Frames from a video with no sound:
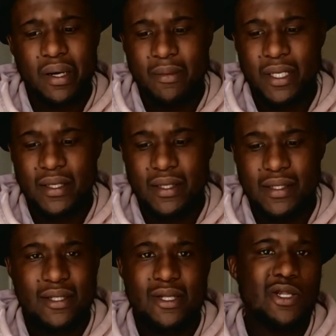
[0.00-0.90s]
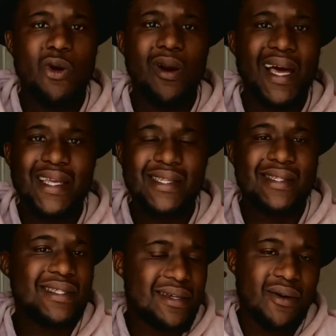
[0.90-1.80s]
I mean, there's no
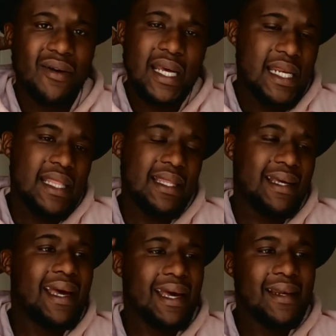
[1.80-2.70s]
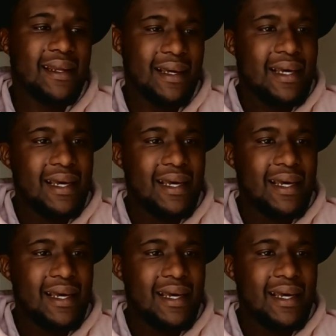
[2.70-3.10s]
licensing or anything, and